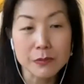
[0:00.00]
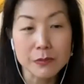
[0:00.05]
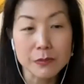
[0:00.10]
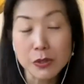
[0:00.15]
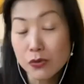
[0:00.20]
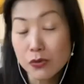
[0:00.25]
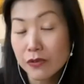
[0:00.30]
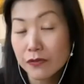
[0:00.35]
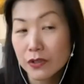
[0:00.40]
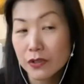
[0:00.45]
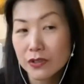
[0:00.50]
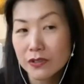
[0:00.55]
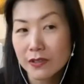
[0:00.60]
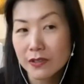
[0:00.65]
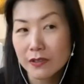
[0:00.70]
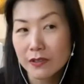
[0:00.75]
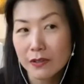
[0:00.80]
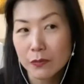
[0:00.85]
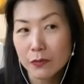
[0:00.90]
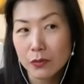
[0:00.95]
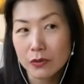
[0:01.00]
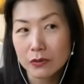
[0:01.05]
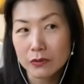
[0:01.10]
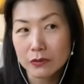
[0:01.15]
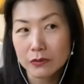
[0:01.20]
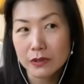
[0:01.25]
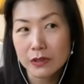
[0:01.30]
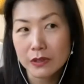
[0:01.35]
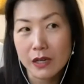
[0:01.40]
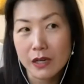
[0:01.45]
Demetri first, and then
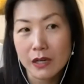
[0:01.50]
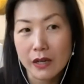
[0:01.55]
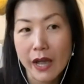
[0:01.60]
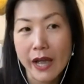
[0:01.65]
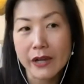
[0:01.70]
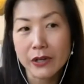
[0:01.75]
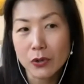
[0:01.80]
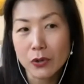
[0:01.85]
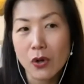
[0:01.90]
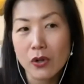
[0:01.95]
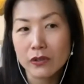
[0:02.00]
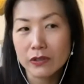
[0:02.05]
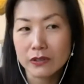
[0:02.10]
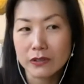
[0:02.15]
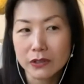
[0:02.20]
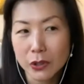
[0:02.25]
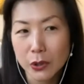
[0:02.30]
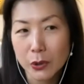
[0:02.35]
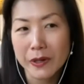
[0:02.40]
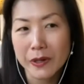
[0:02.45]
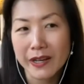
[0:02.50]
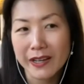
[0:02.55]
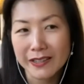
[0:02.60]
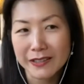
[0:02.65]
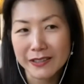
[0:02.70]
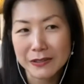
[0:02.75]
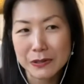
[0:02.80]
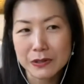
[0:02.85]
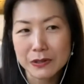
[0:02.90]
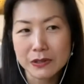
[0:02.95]
we'll uh, handle all the Q and
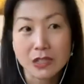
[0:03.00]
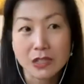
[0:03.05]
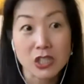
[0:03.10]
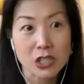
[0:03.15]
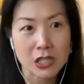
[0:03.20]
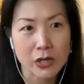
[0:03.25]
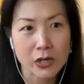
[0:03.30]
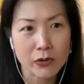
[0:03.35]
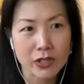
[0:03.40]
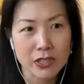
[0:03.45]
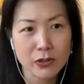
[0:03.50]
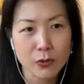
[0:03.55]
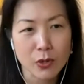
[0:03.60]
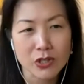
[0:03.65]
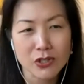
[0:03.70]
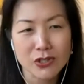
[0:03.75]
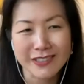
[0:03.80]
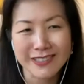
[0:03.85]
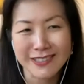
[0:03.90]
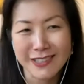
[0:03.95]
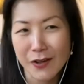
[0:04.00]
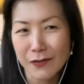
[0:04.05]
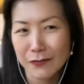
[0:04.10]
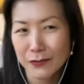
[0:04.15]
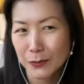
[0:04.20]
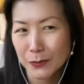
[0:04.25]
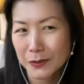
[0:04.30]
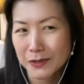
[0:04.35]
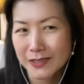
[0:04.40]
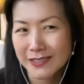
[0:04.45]
A's, the serious questions
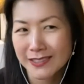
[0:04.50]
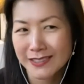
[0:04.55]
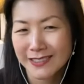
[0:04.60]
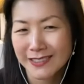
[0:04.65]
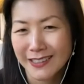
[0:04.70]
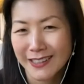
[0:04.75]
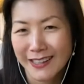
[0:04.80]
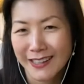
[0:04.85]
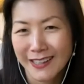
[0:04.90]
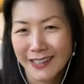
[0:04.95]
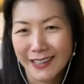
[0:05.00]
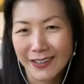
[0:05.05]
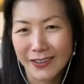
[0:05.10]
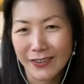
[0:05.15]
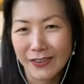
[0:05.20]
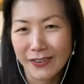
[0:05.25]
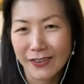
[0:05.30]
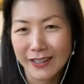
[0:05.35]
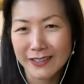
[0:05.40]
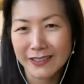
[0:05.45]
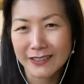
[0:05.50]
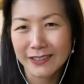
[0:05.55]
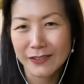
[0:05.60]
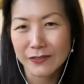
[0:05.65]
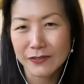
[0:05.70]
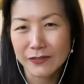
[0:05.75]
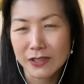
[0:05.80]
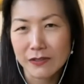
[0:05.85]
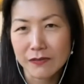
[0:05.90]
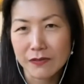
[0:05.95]
afterwards, right,
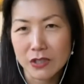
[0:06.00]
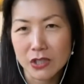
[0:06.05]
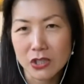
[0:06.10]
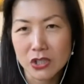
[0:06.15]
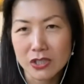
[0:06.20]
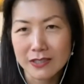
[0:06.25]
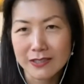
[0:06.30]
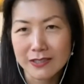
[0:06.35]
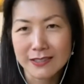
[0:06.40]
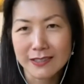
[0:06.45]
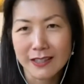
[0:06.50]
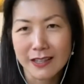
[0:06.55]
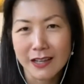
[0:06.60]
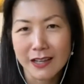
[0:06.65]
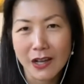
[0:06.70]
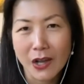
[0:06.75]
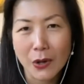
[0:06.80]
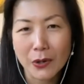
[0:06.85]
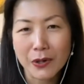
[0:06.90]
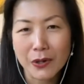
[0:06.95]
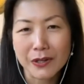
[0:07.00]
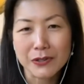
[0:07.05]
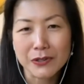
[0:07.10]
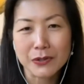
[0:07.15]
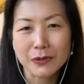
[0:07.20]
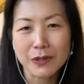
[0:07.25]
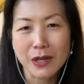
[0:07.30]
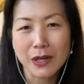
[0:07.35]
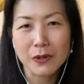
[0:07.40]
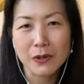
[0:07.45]
after he finishes. Okay, so
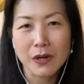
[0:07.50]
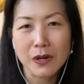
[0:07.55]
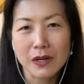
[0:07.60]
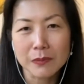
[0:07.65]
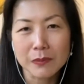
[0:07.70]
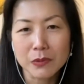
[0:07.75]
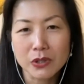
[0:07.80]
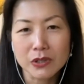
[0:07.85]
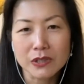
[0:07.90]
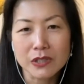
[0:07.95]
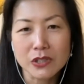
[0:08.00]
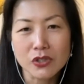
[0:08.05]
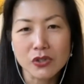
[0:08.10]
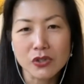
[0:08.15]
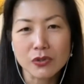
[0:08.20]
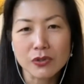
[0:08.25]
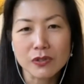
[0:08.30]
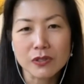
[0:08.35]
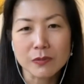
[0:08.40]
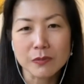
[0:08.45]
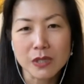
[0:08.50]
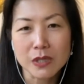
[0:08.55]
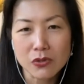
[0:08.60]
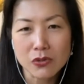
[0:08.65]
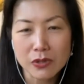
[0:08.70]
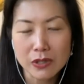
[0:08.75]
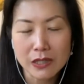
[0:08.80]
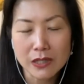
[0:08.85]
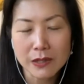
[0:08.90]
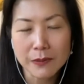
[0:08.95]
now I'm gonna introduce
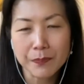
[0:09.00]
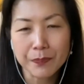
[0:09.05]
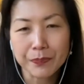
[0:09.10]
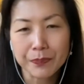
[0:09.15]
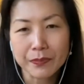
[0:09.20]
Demetri.